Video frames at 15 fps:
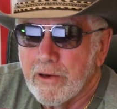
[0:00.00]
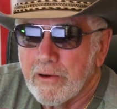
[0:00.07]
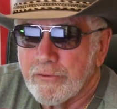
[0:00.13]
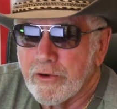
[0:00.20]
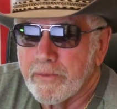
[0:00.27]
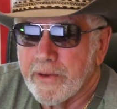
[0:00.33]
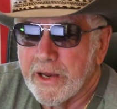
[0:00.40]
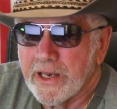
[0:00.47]

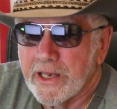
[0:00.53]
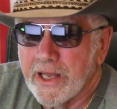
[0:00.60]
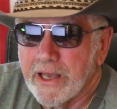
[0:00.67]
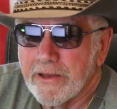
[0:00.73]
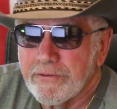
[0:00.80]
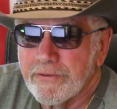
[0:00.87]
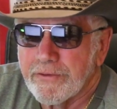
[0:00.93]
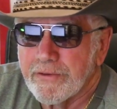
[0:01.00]
for my
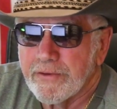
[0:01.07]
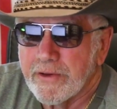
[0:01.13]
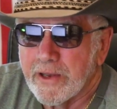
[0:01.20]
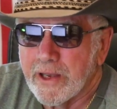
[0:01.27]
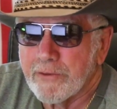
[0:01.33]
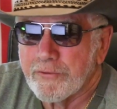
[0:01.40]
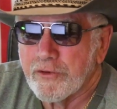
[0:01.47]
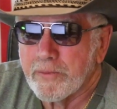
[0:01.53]
life
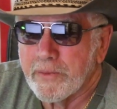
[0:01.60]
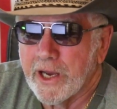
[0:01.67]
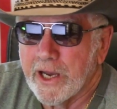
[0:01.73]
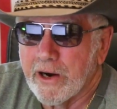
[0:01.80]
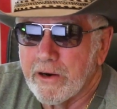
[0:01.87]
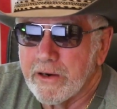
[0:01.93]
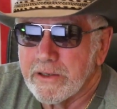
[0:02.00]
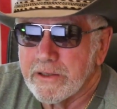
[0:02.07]
and for my
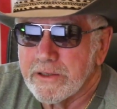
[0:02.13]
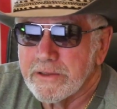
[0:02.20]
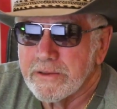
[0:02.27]
art.